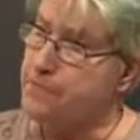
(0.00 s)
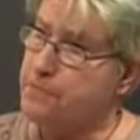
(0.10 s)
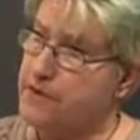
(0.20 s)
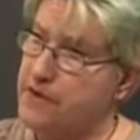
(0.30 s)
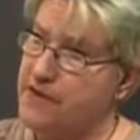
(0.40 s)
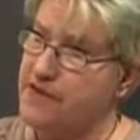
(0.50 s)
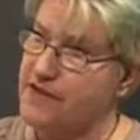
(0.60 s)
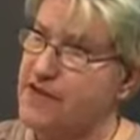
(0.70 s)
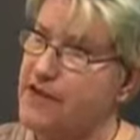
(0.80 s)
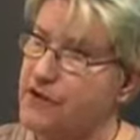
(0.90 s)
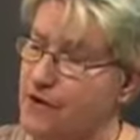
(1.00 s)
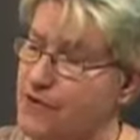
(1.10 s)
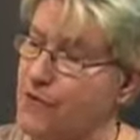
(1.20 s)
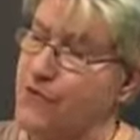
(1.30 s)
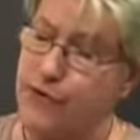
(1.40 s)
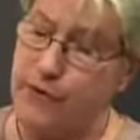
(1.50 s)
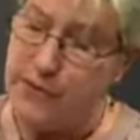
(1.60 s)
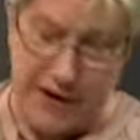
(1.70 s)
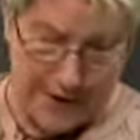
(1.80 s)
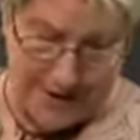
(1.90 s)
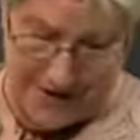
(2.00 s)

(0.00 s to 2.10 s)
because it is also very rare.